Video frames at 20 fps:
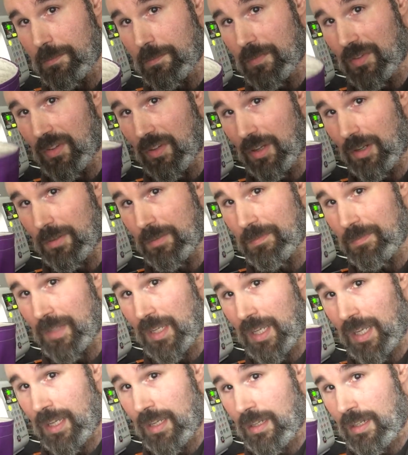So
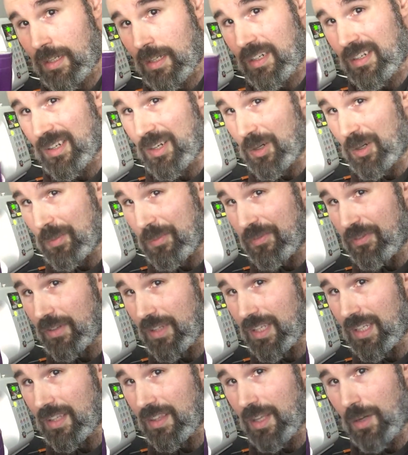
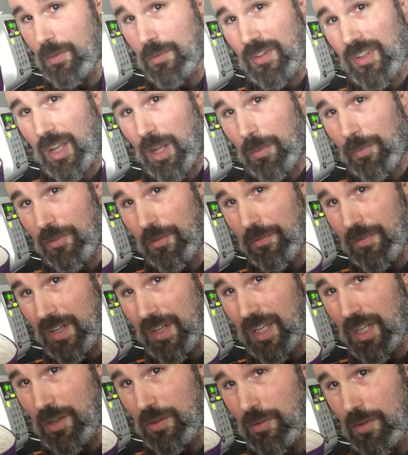hopefully that was a helpful
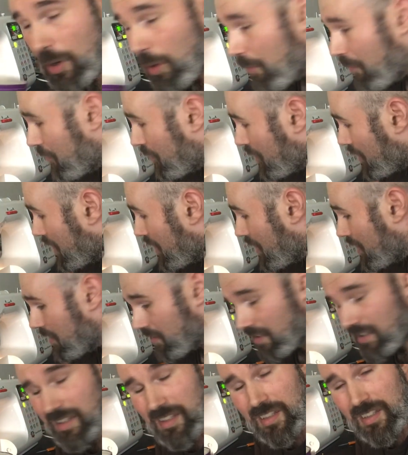video.
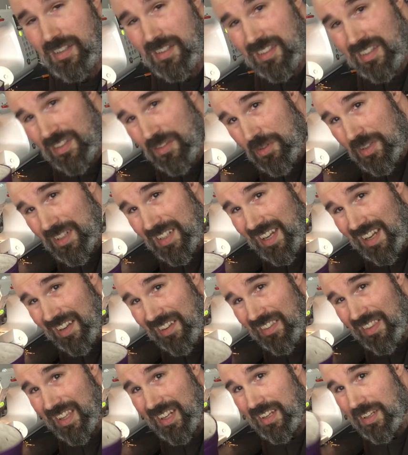Hopefully, like, you can
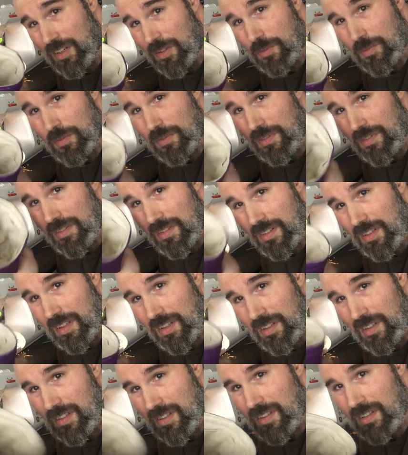tell that I don't
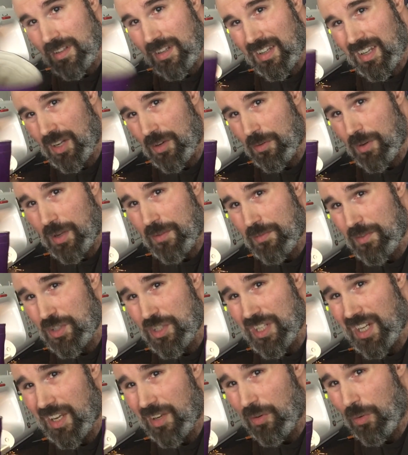have a
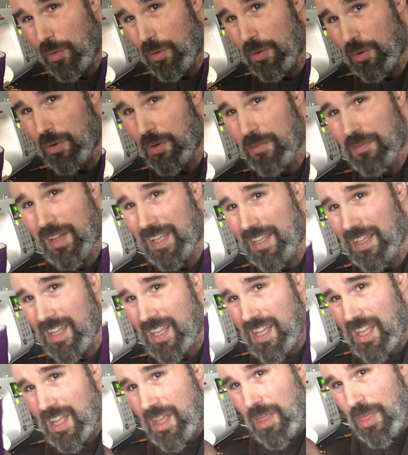giant order of like
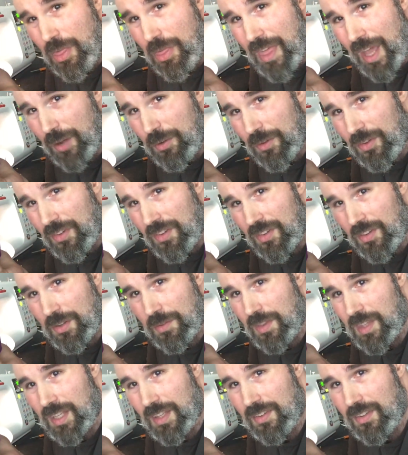thousands
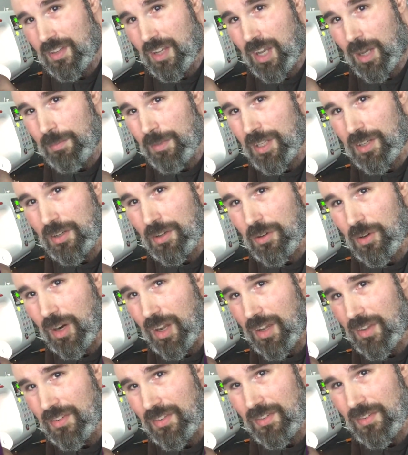of these coming
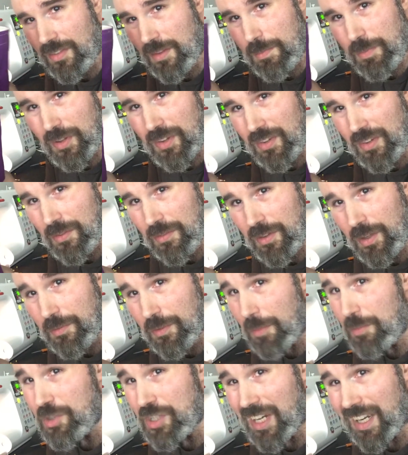across the Pacific
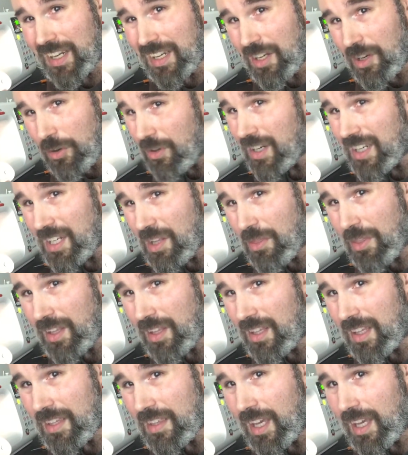from China or anything
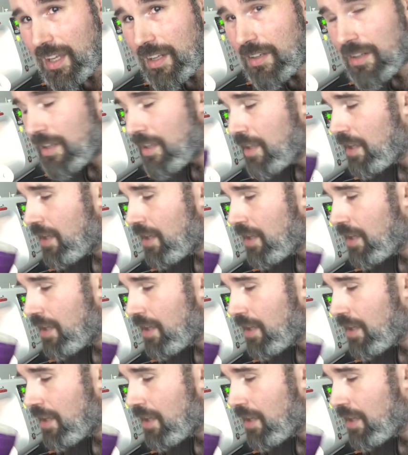like that.